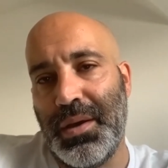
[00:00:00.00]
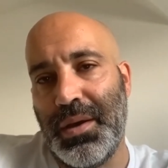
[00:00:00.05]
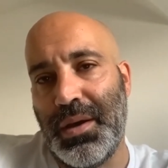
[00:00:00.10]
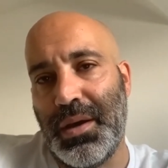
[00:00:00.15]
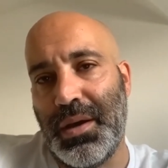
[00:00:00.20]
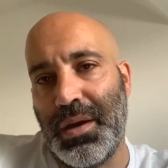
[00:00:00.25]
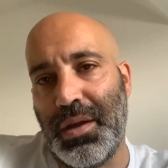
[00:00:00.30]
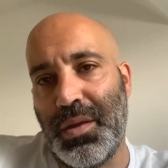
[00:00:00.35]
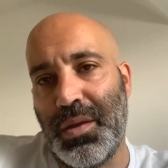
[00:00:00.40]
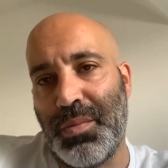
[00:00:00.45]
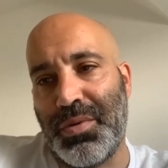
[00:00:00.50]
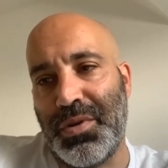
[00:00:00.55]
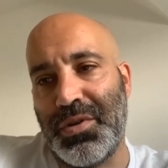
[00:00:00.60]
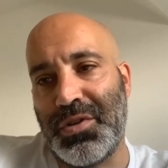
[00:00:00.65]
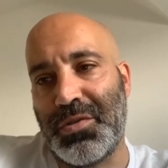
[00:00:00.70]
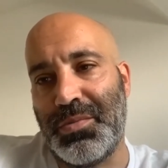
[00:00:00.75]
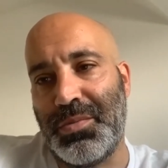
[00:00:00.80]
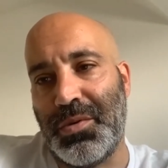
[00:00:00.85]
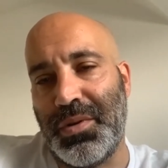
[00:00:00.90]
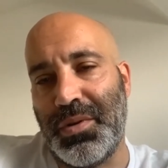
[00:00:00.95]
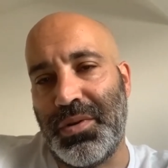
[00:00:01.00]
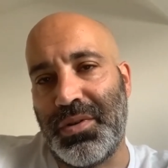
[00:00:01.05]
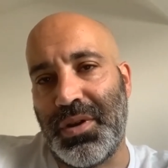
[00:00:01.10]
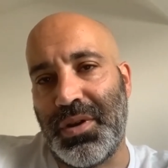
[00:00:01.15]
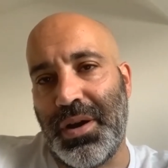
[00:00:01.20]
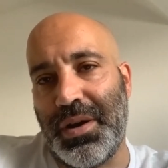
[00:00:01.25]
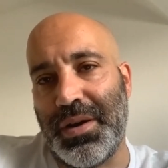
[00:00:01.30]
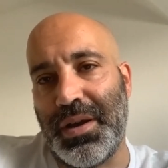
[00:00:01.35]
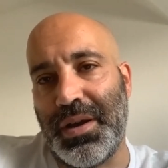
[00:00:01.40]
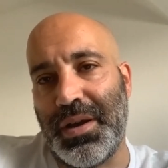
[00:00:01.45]
the principle isn't
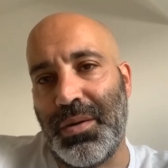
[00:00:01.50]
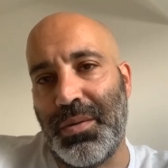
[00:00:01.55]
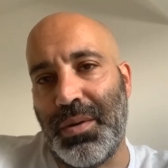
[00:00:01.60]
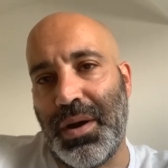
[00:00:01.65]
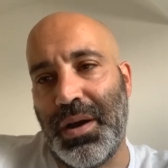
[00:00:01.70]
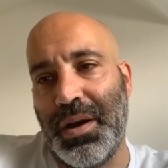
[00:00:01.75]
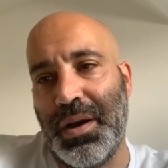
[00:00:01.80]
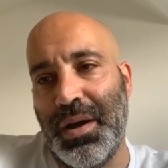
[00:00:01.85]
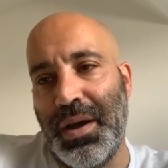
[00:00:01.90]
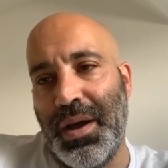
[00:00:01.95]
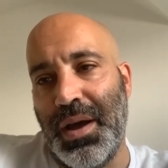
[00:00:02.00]
going anywhere.